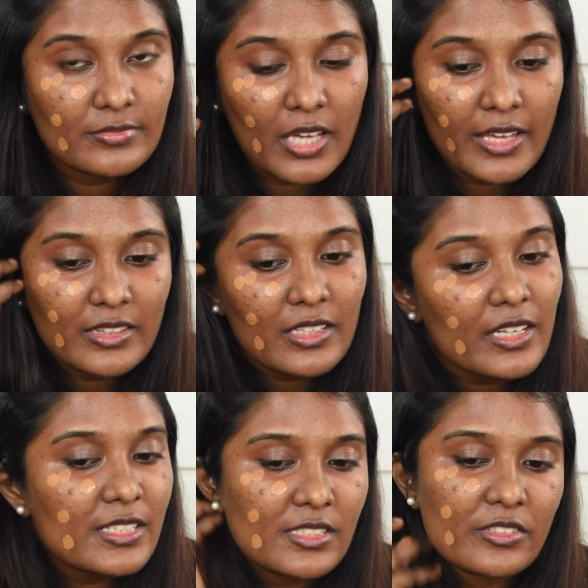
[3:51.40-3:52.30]
I think
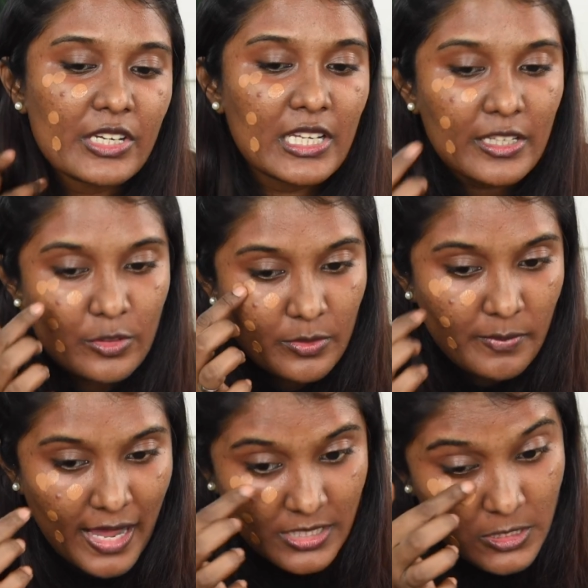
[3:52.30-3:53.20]
it's a really good
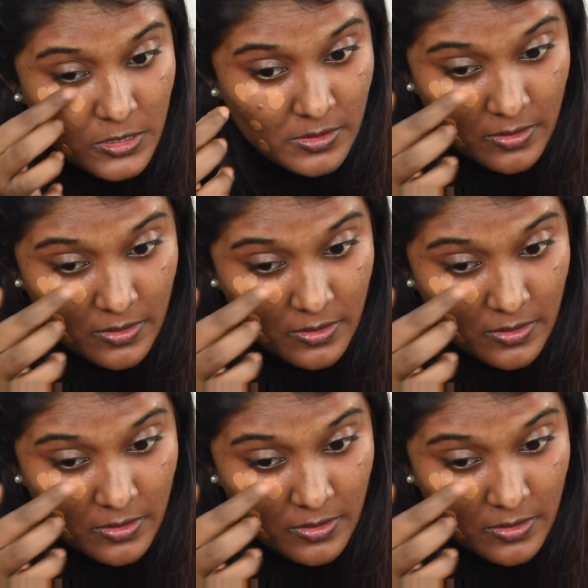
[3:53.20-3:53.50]
match.